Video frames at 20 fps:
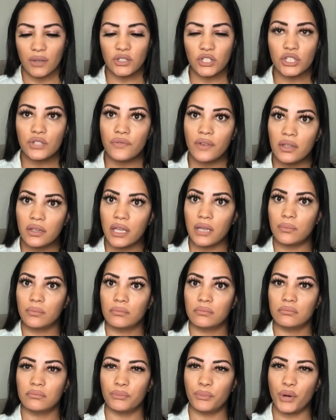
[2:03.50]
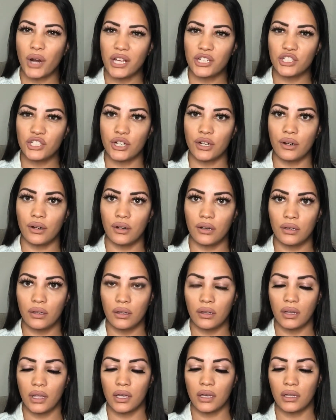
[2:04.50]
just felt like pressure,
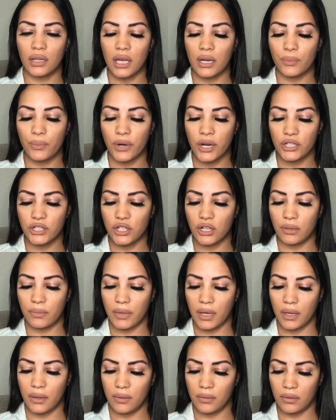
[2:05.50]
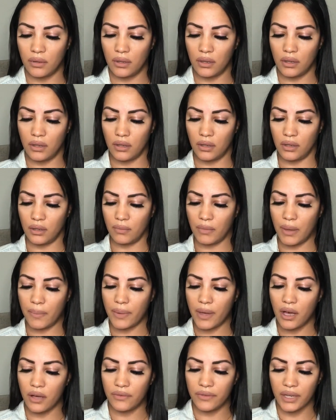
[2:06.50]
like a lot of pressure in my
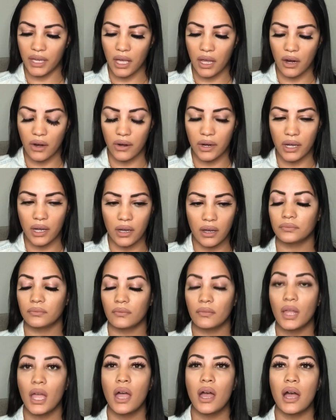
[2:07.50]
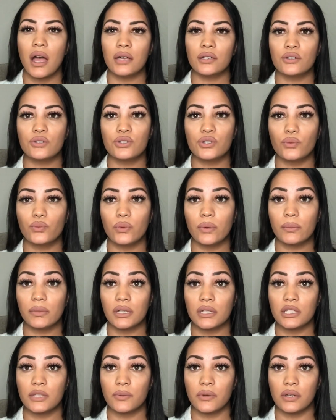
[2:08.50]
pelvic area. I know some women
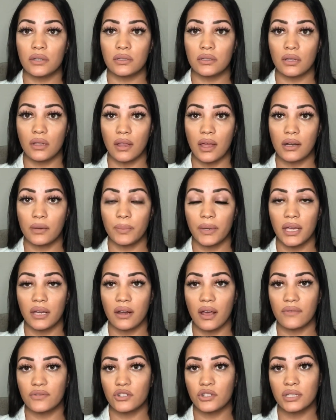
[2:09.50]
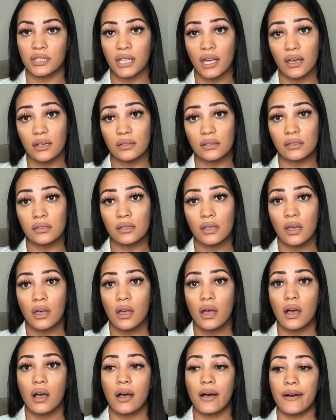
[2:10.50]
experience a lot of pain after sex.
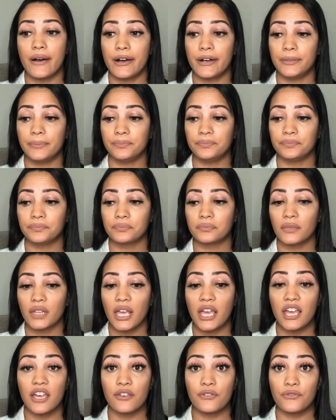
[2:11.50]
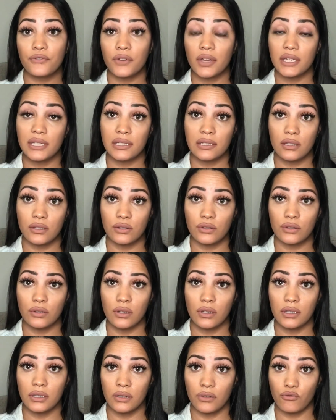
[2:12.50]
If a cyst
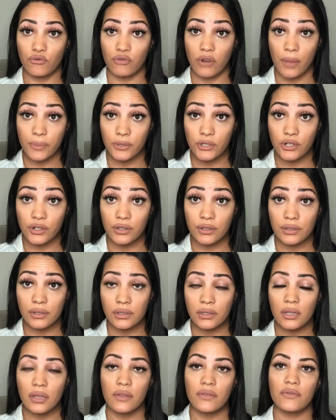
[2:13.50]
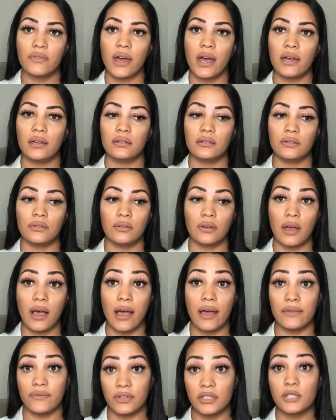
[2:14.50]
ruptures, that
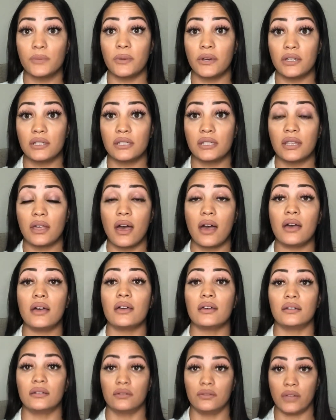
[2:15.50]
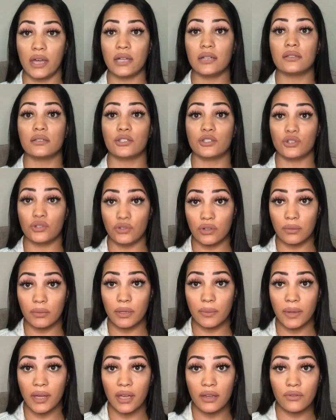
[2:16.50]
I've experienced that, and that is extremely
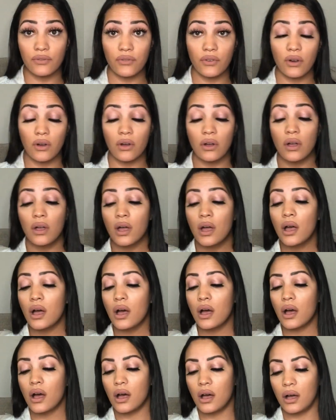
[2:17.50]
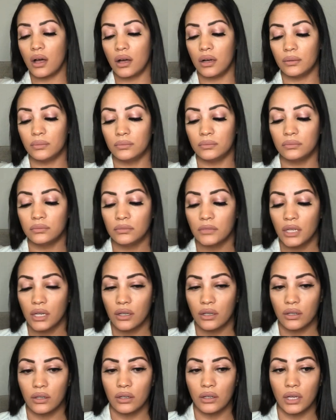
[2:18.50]
painful.
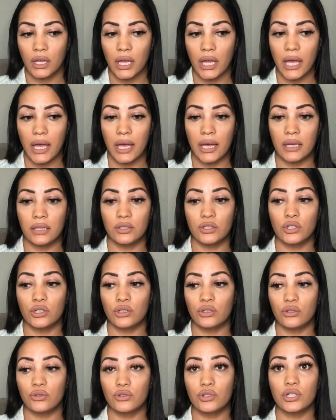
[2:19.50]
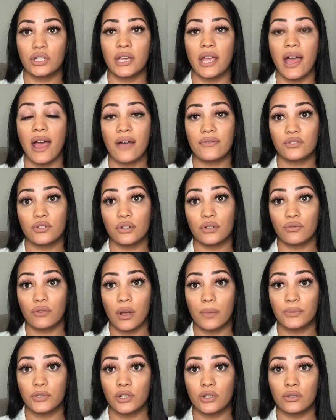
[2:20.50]
And usually after it
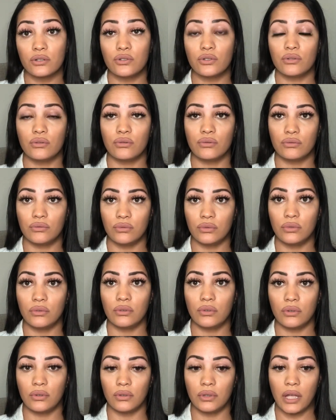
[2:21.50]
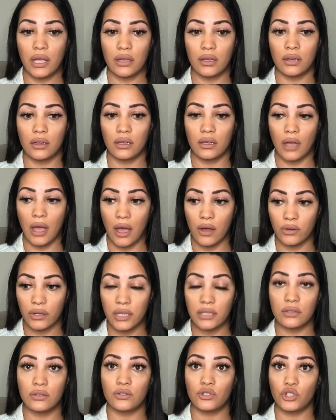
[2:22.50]
ruptures, I'll
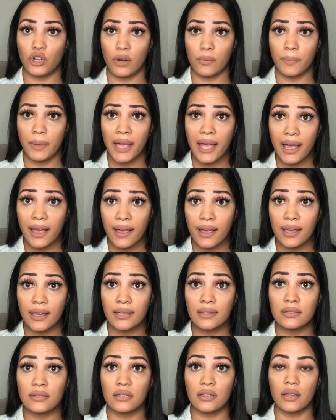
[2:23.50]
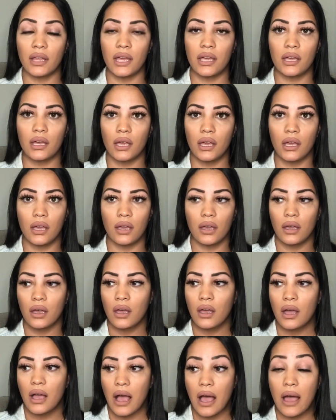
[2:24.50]
get sharp pains, and
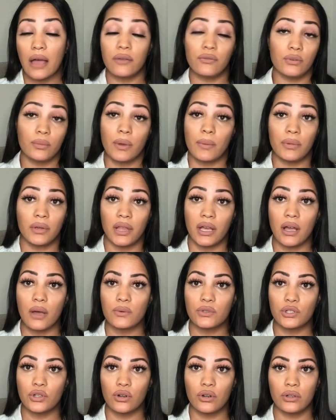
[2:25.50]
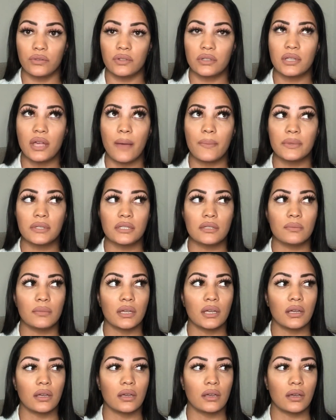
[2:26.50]
I remember, I was curled. This happened to
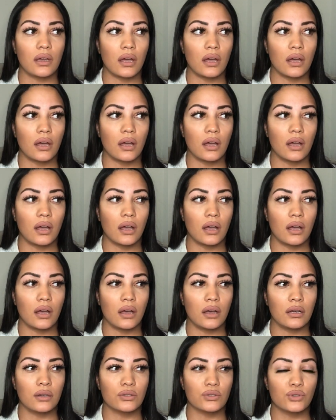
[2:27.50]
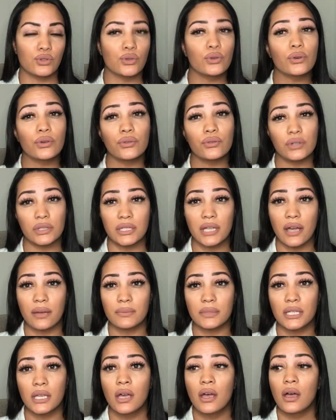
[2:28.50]
me 2 or 3 times.